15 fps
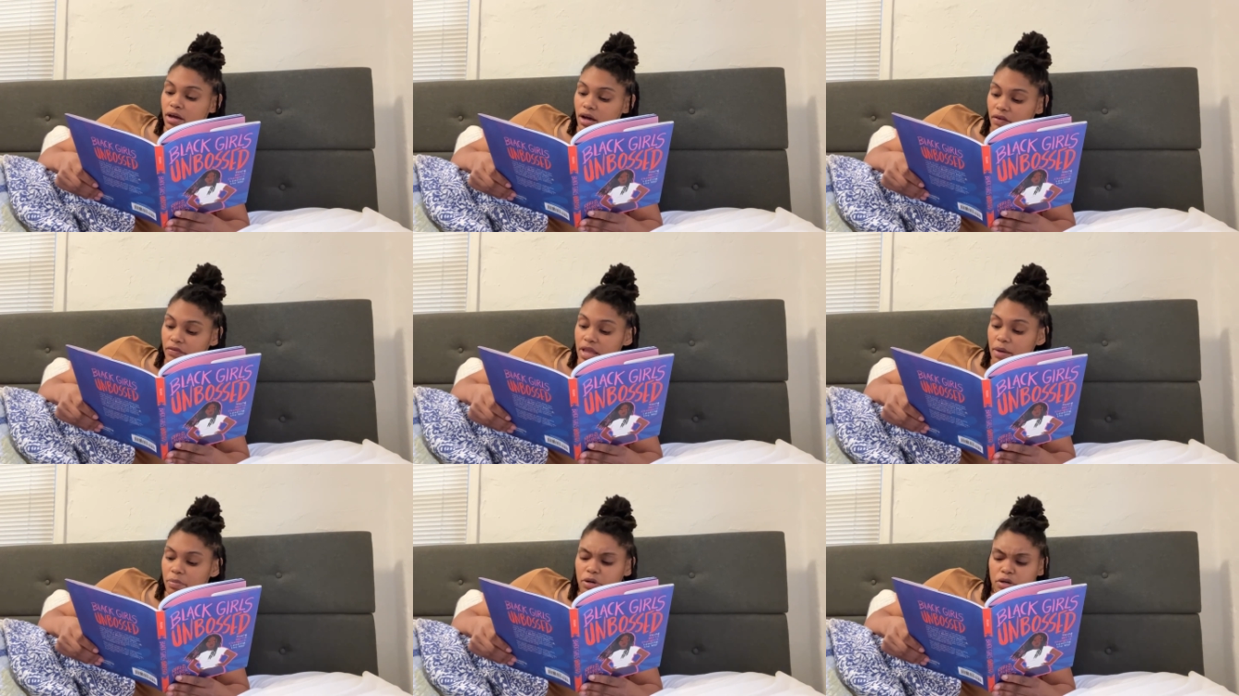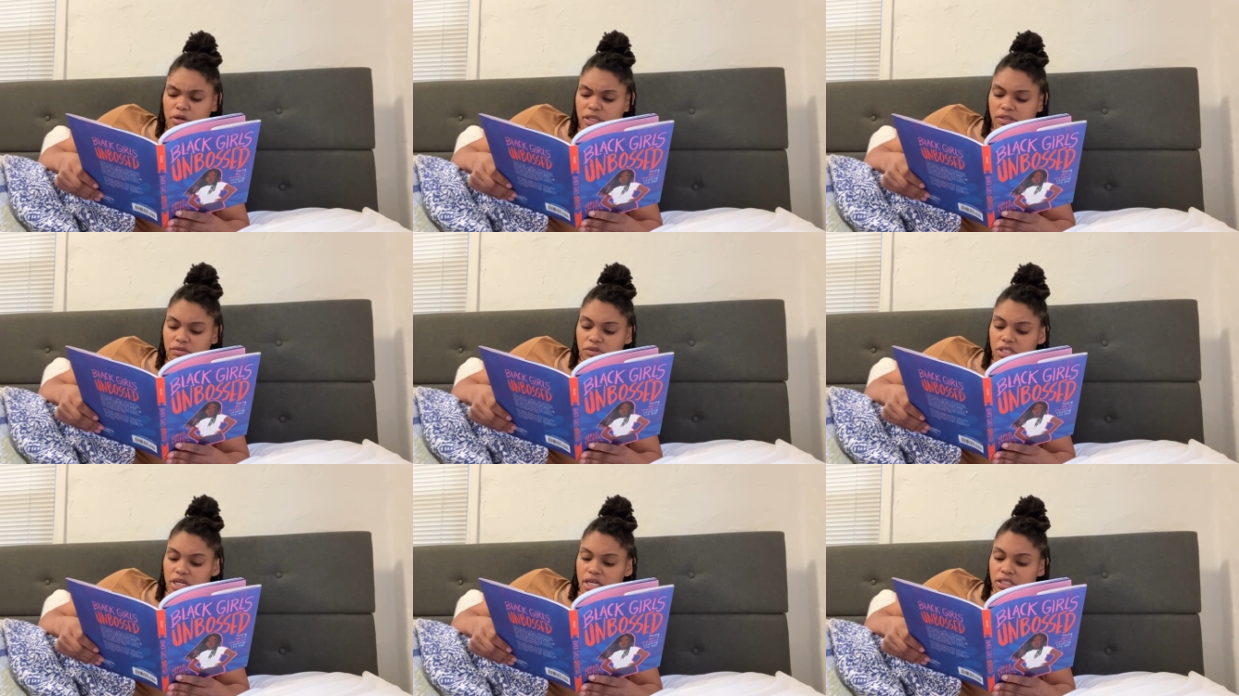of that progressive
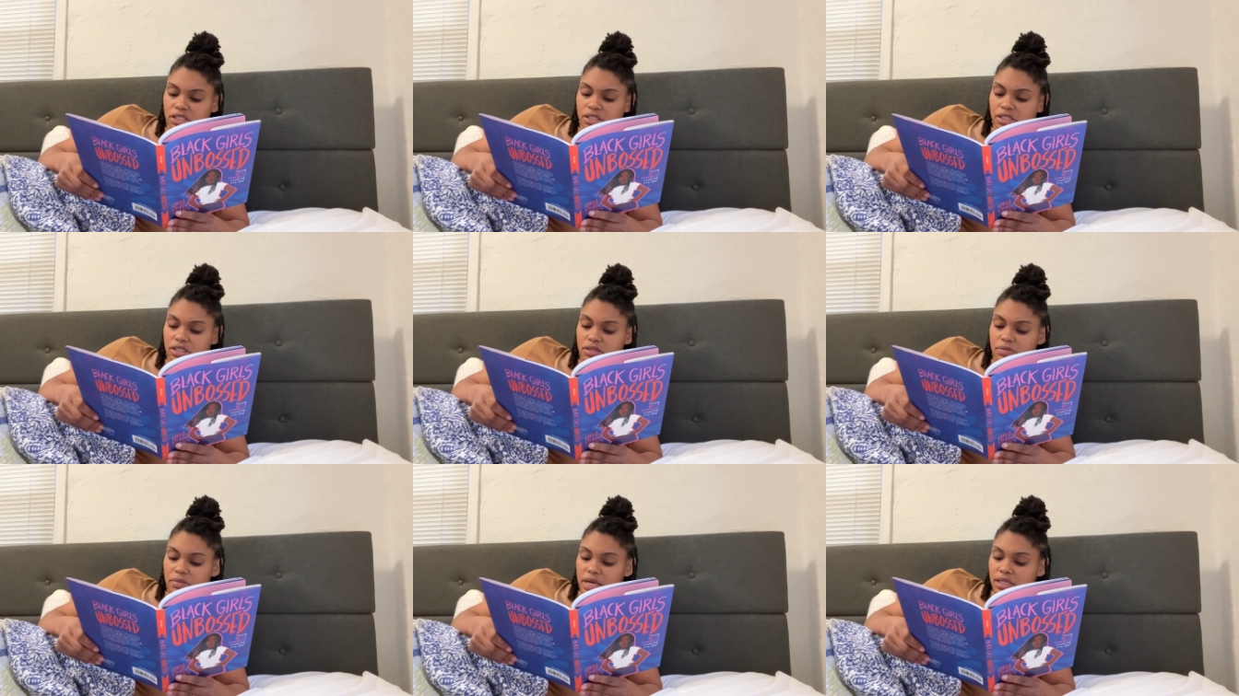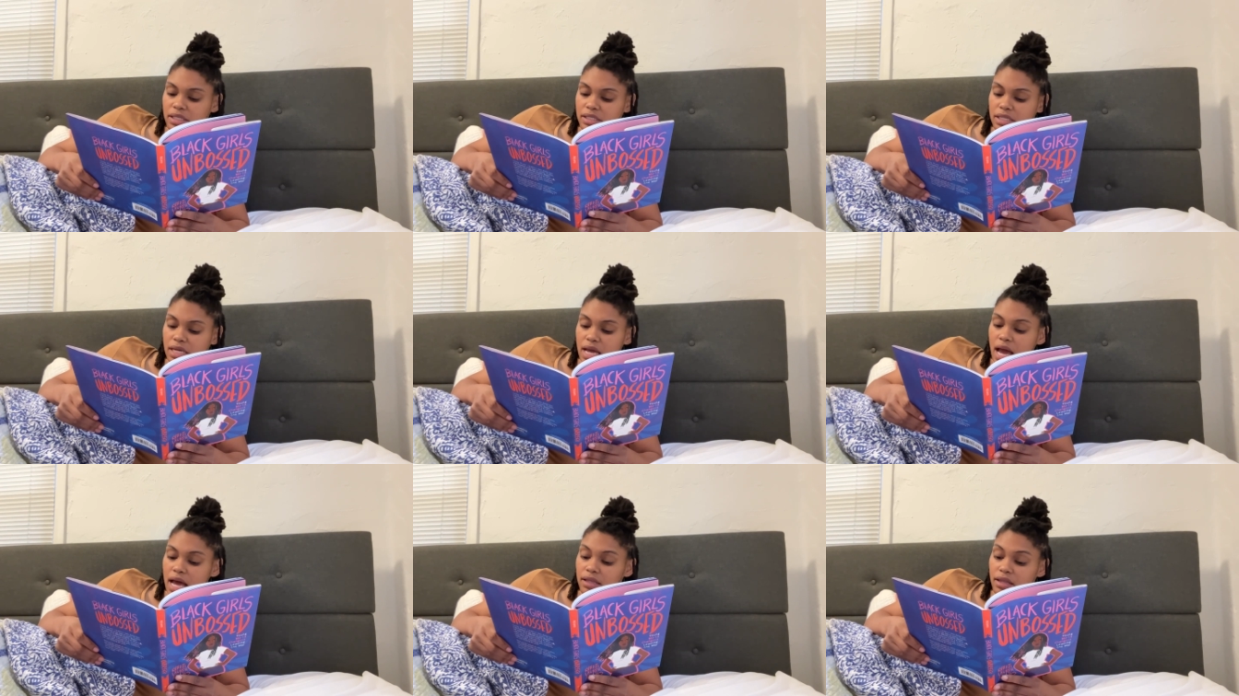change to make the
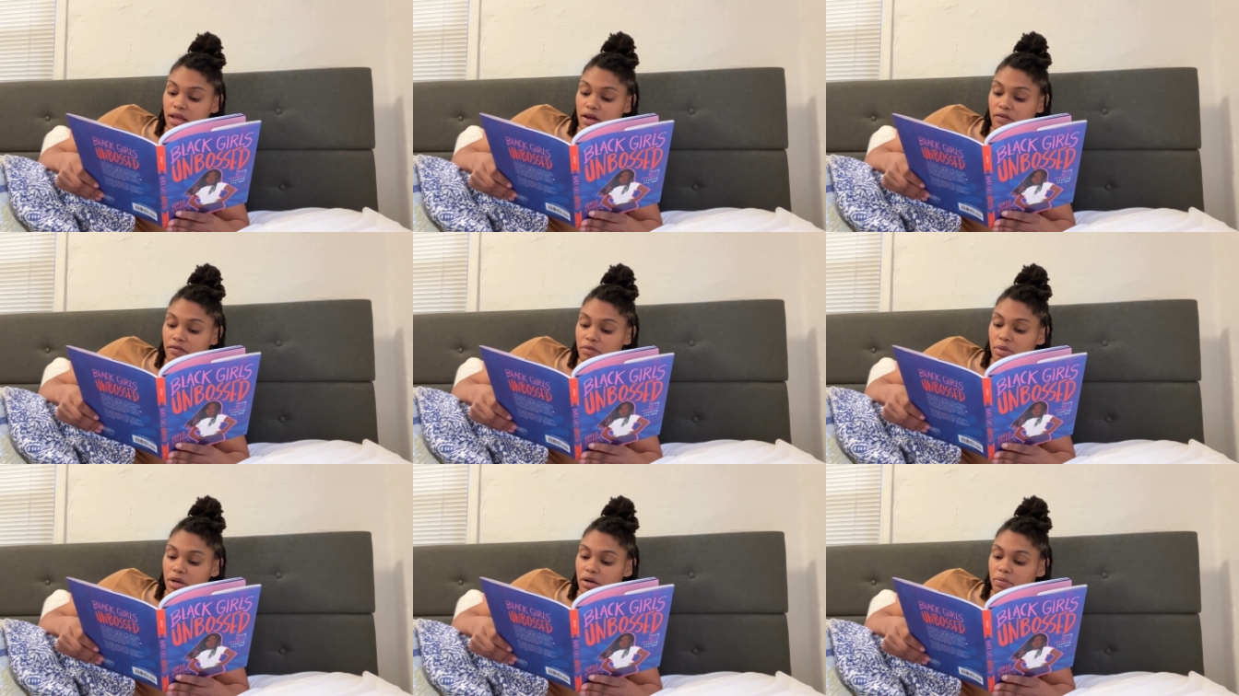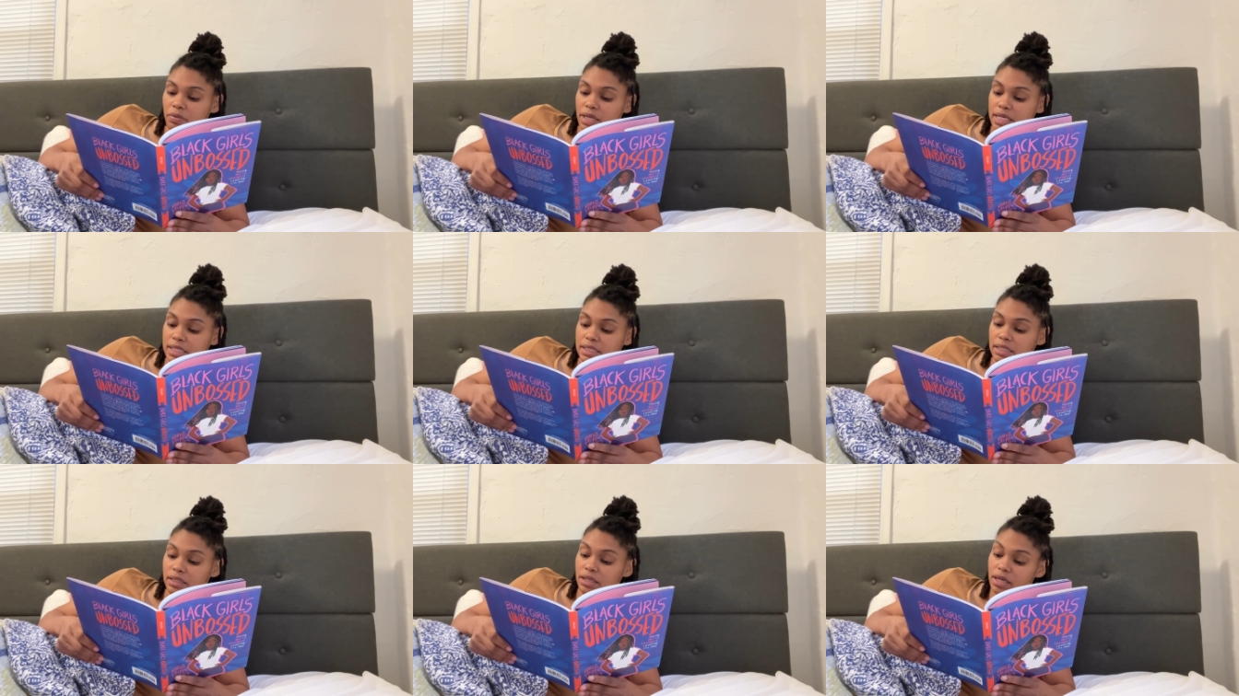state I love a better place
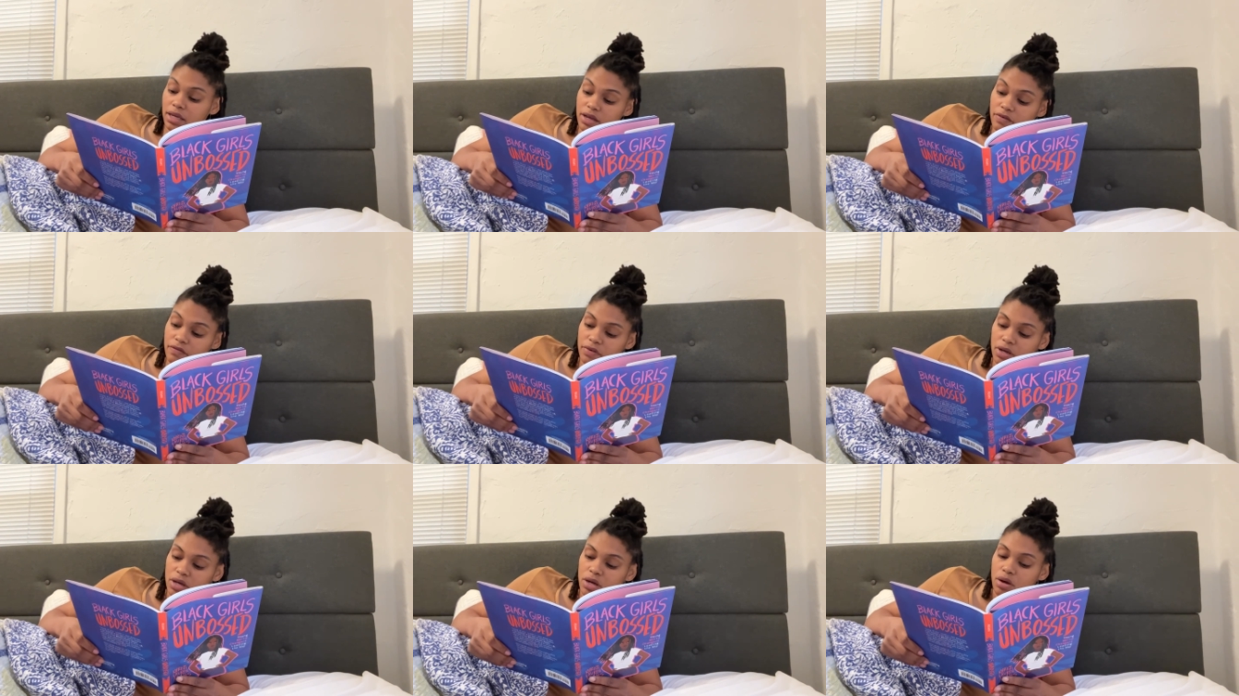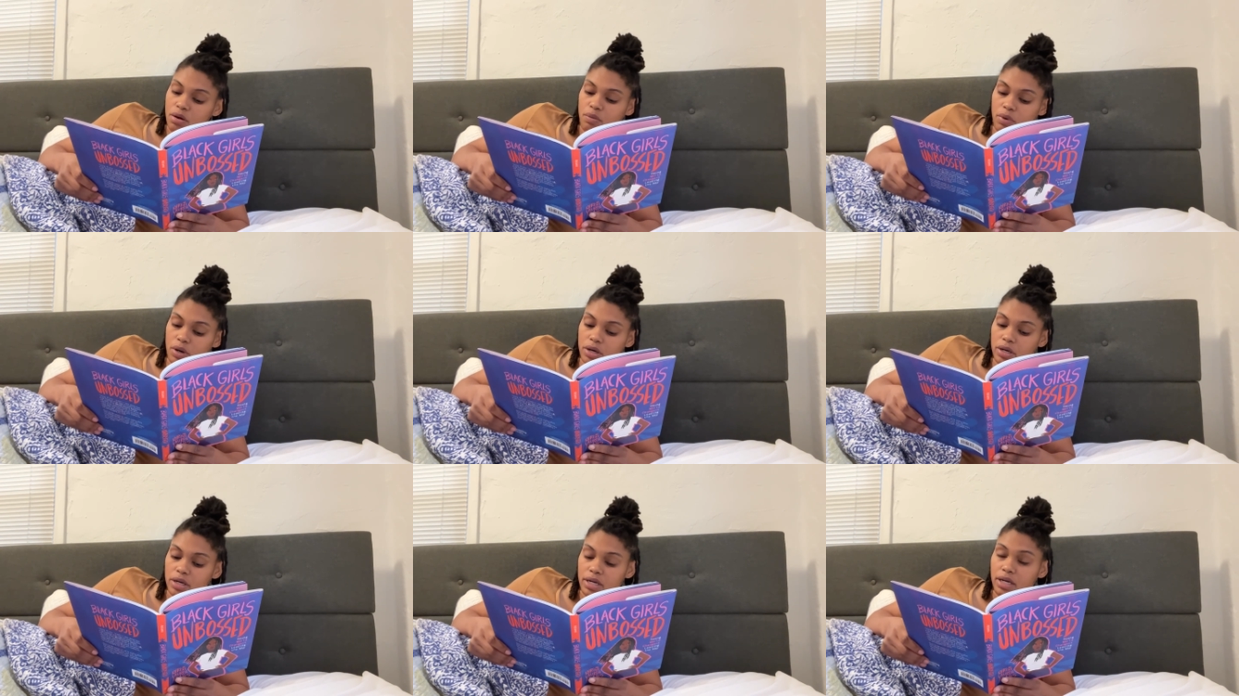to live,
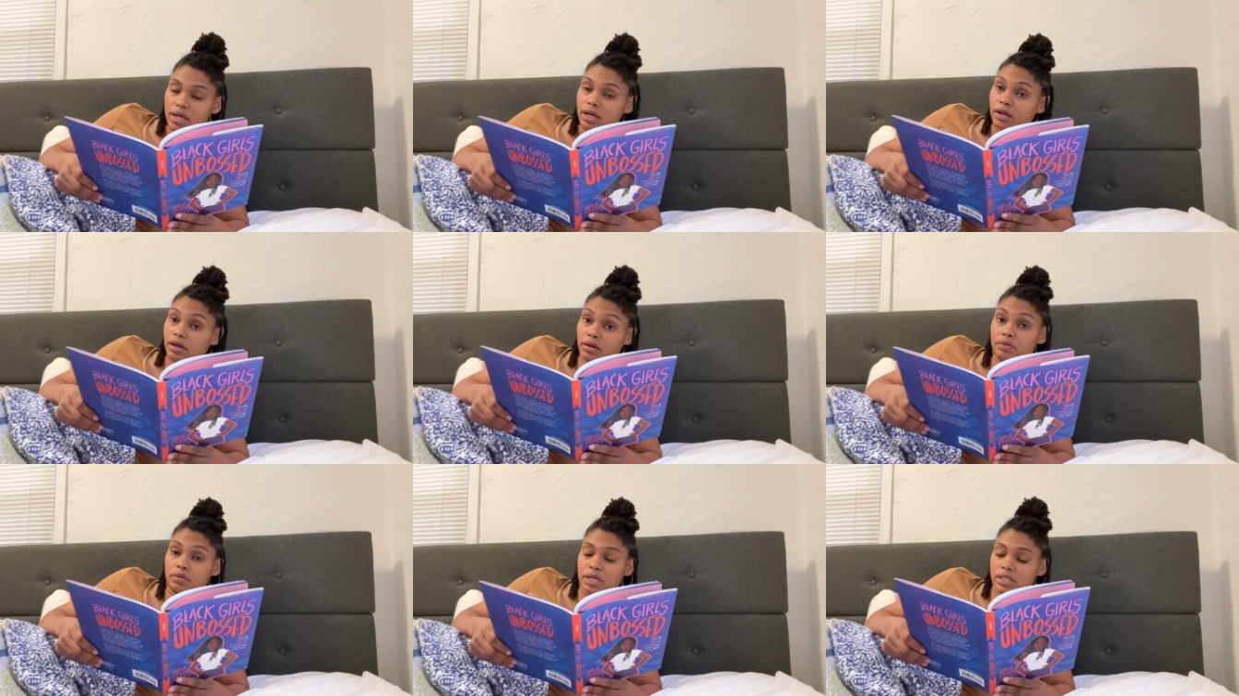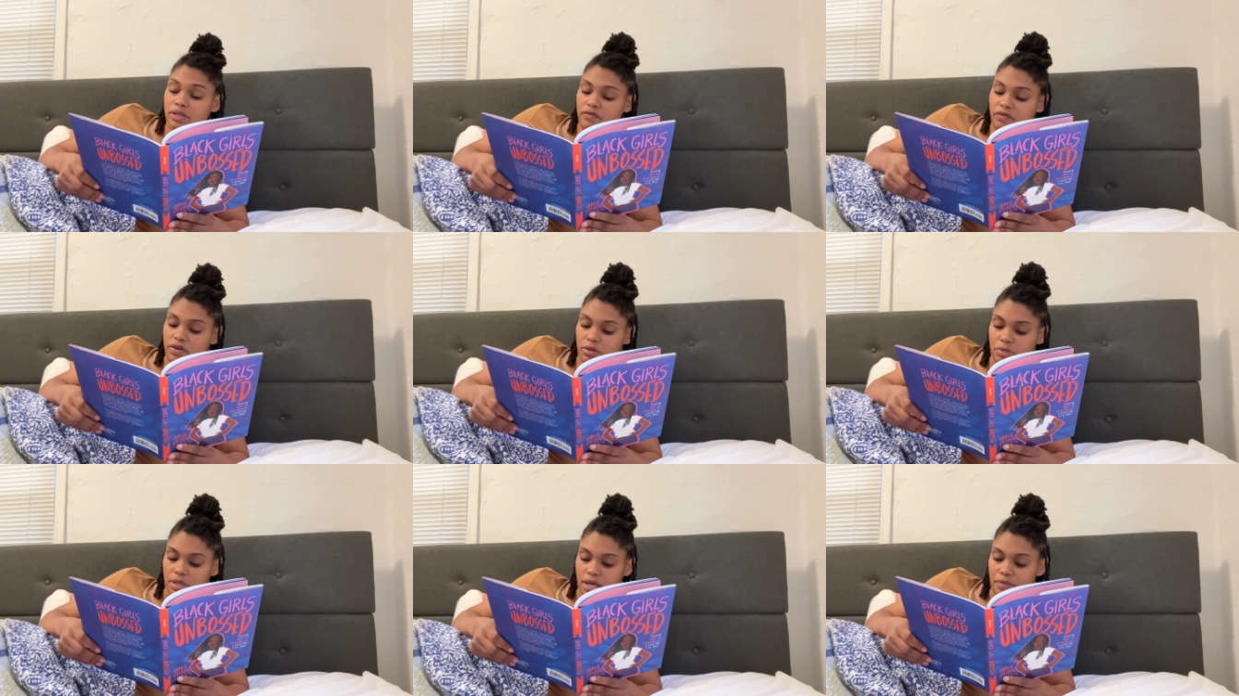work, and raise a
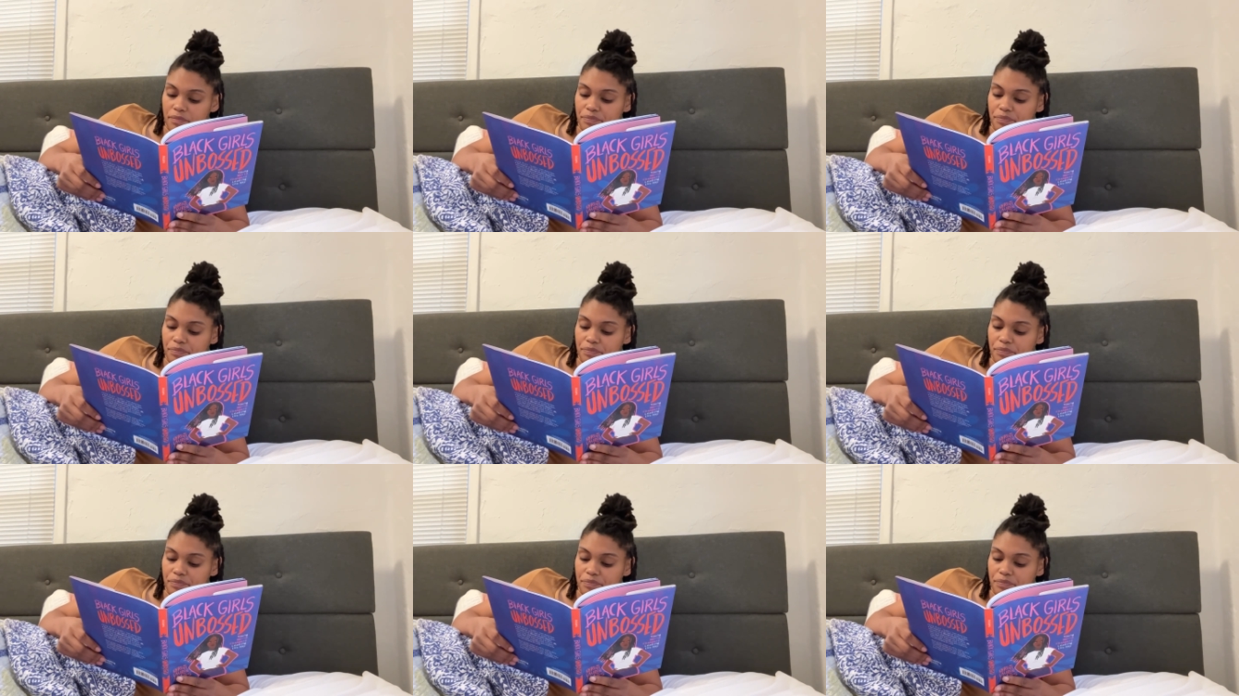family.